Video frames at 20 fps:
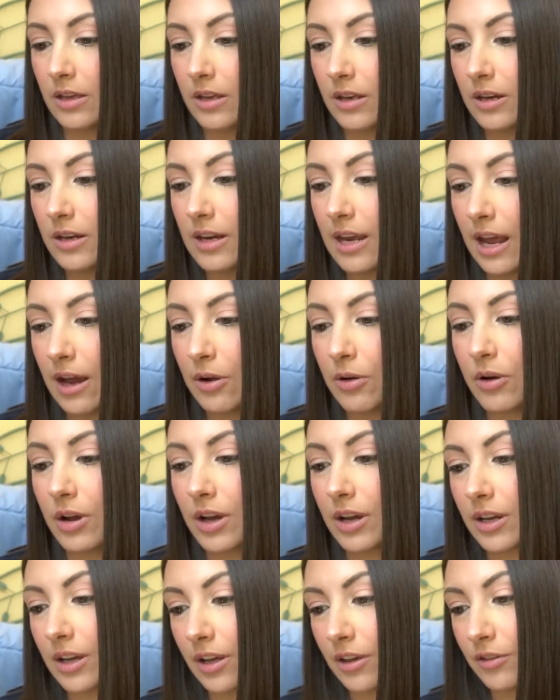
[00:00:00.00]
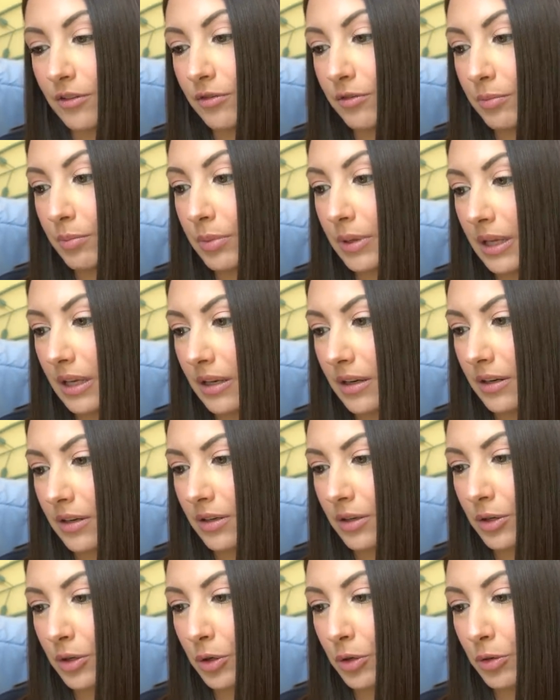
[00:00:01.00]
Now I have been
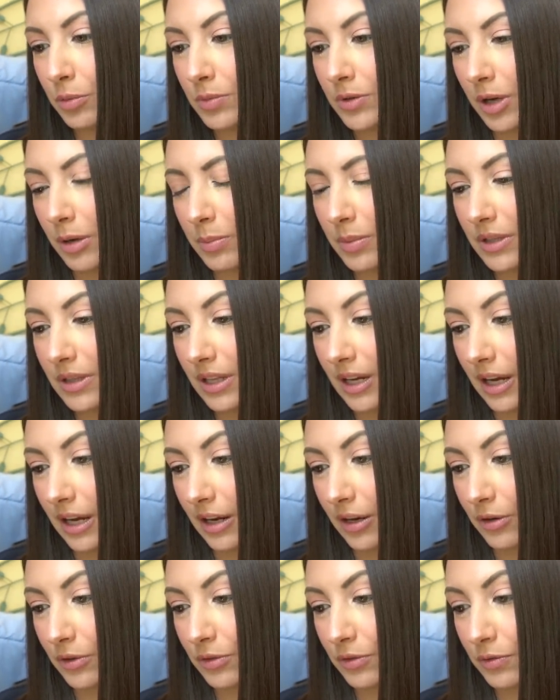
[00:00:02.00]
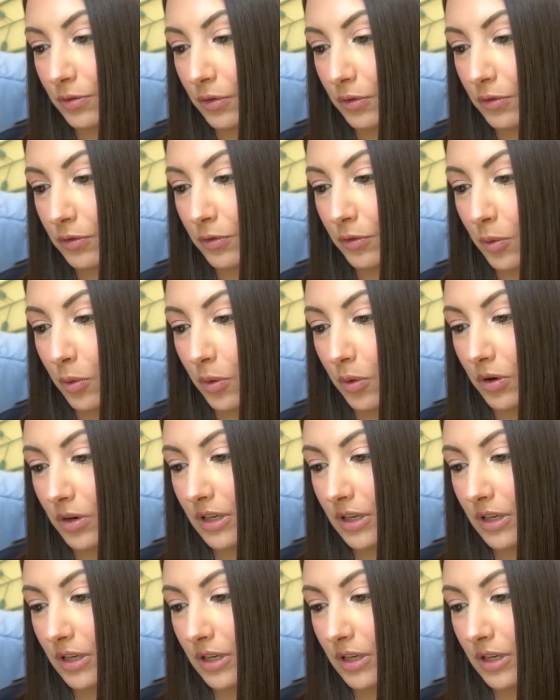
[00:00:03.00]
cooped up in the house for four